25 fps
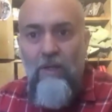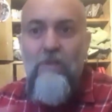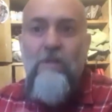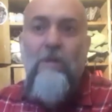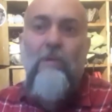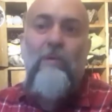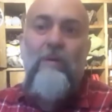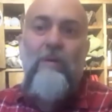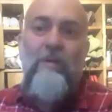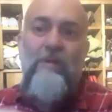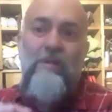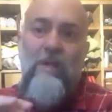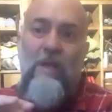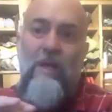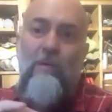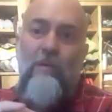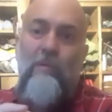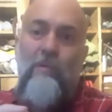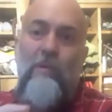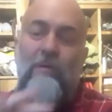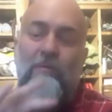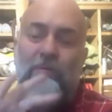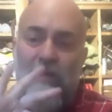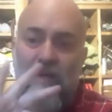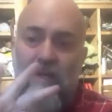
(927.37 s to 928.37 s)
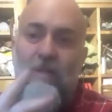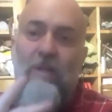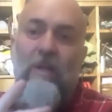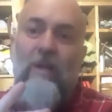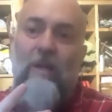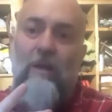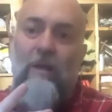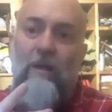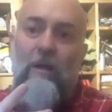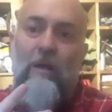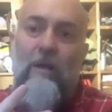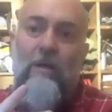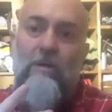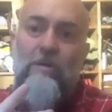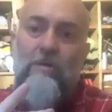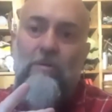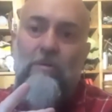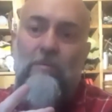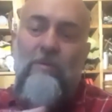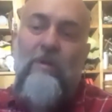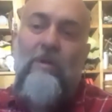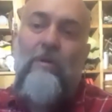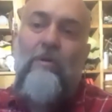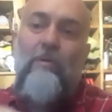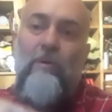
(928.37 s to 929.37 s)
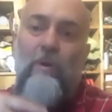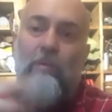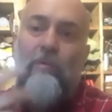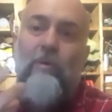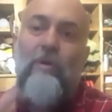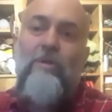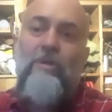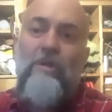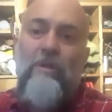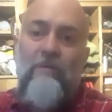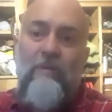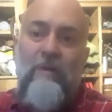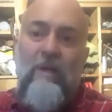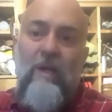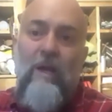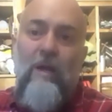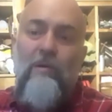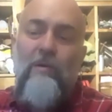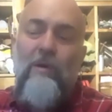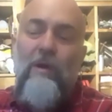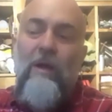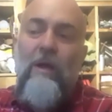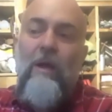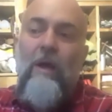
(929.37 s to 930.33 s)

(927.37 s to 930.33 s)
So we're saying we're reading something or we're watching a video